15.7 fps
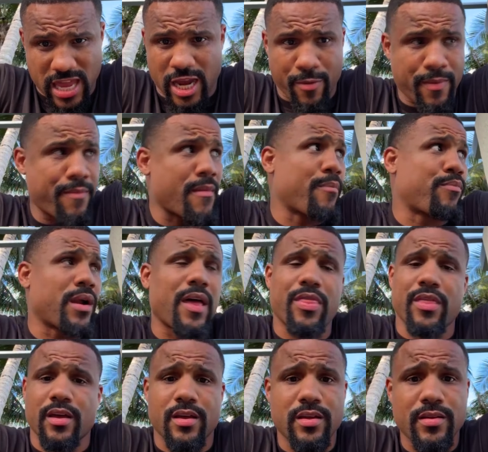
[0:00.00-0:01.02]
It could be my
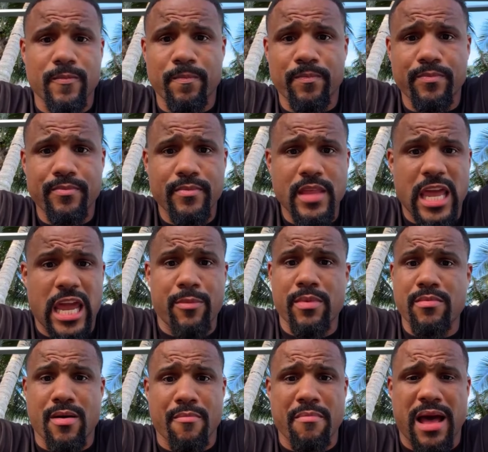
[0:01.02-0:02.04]
brother. It
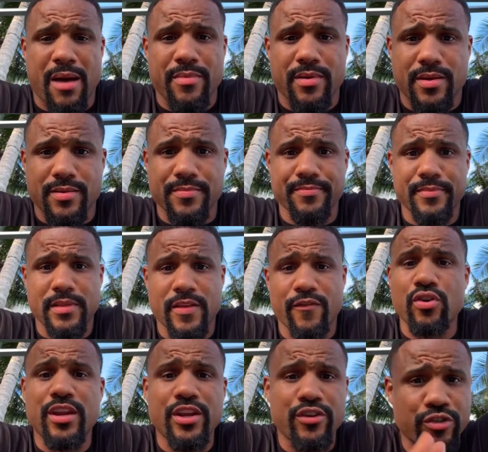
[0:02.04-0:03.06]
could be my mama.
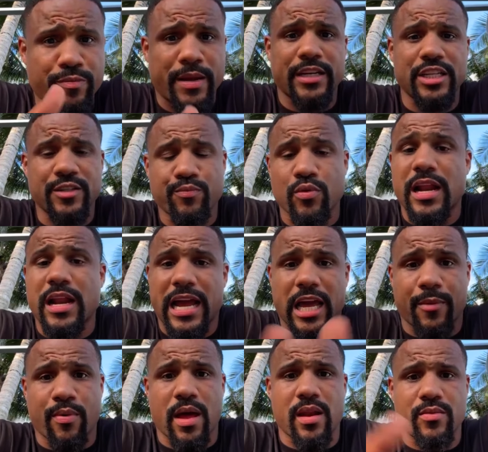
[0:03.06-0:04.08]
You disrespect this sport, I
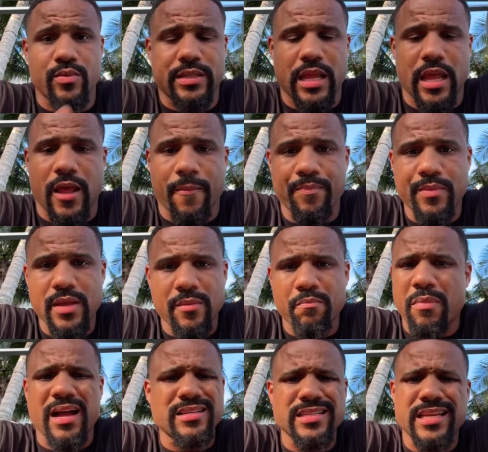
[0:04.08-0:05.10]
got a problem with that.
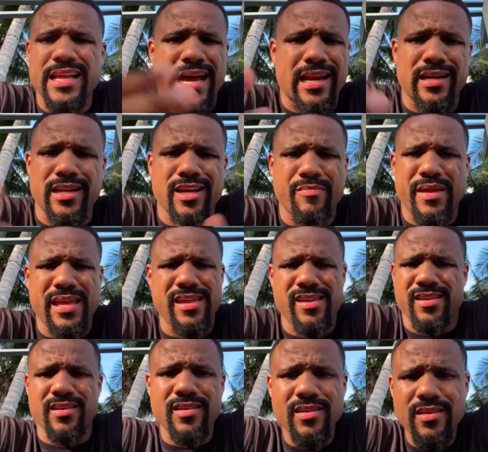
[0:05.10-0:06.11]
Boxing ain't gotta love
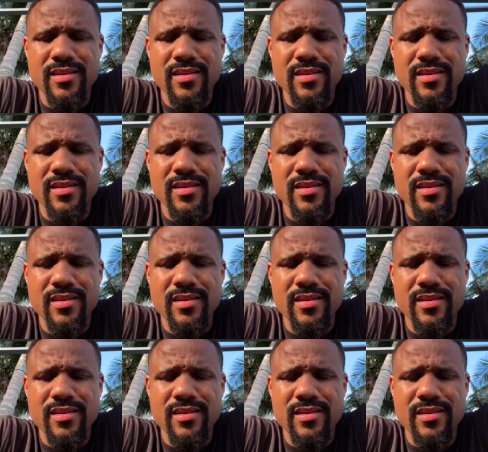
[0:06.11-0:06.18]
me.